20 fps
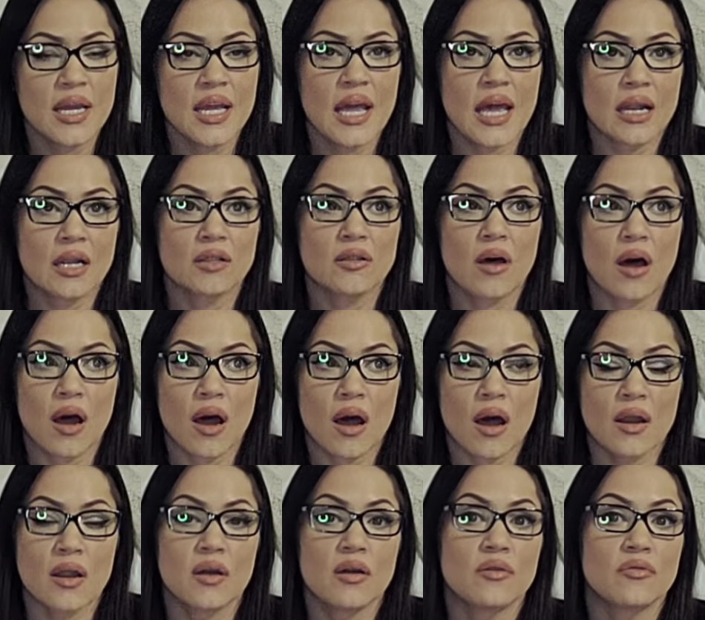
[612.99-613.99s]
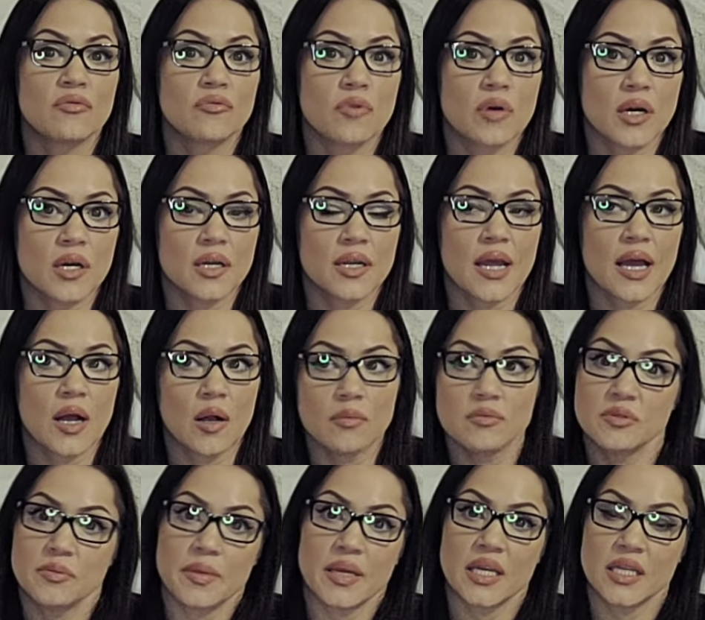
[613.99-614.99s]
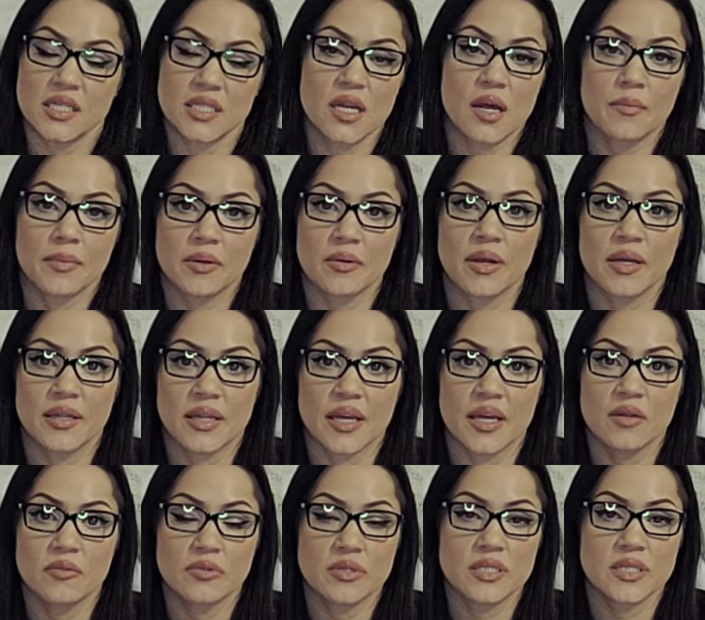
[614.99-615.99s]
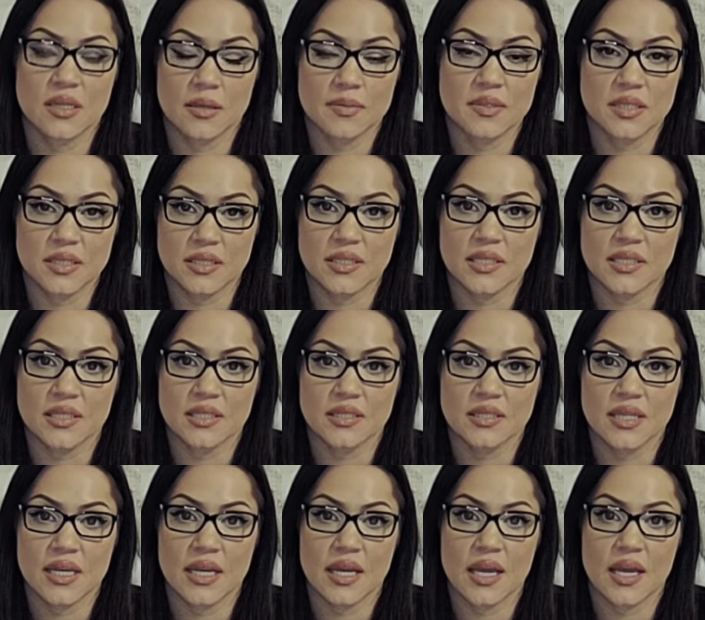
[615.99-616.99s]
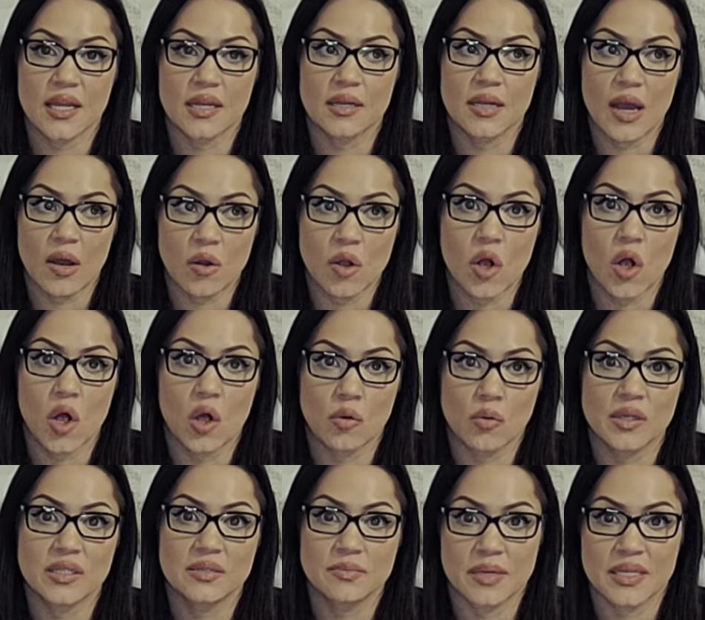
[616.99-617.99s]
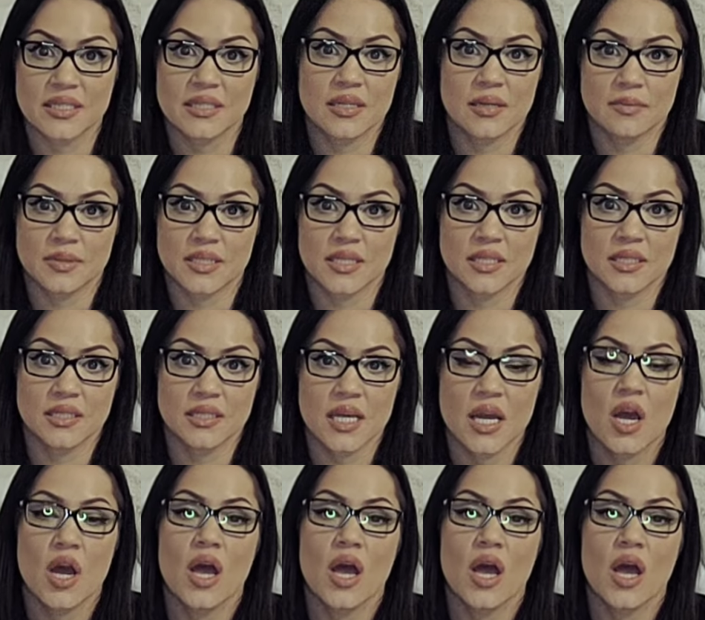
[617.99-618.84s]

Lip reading: And a lot of what helped me to not be right in the head was substances, and alcohol was my substance.